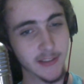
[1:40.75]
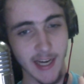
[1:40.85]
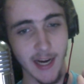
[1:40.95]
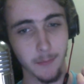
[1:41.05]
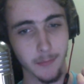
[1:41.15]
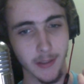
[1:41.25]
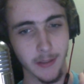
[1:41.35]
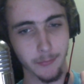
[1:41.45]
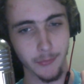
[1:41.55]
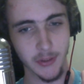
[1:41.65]
Canberra,
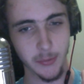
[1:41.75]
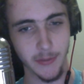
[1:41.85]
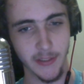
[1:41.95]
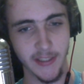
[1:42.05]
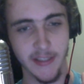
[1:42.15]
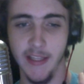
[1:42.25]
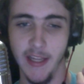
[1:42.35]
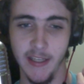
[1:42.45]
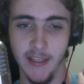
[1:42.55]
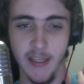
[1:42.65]
Brisbane, and
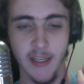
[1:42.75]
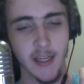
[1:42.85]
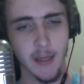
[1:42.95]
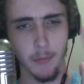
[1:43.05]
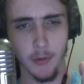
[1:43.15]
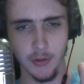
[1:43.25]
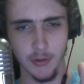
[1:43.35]
then Pot